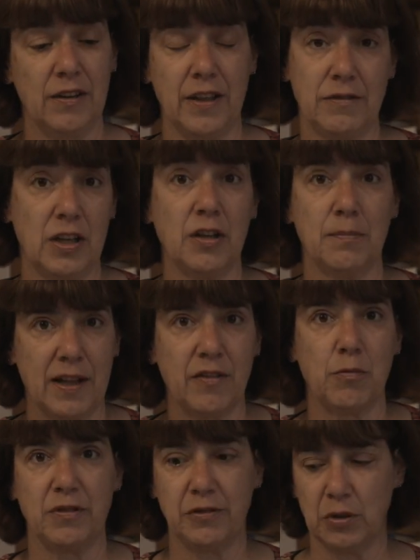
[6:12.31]
They've learnt maths
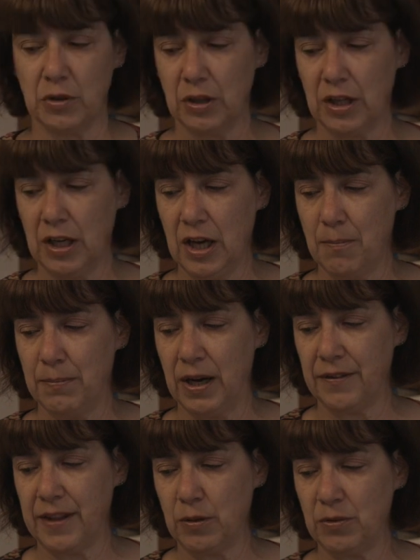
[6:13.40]
before,
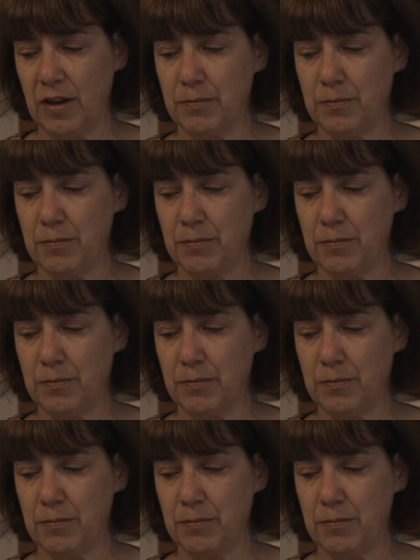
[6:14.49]
but they would